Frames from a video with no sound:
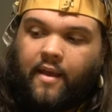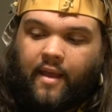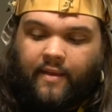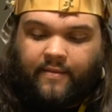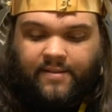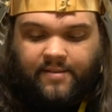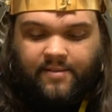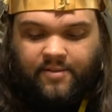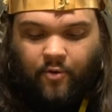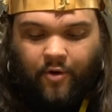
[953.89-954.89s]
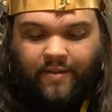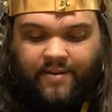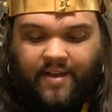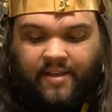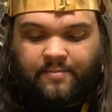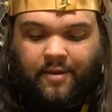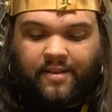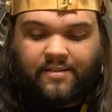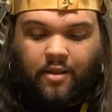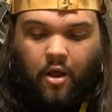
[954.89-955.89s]
And this is a story that takes
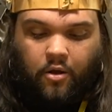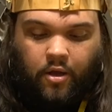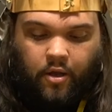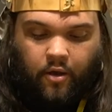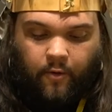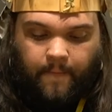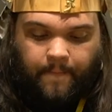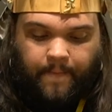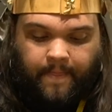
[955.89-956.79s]
place long ago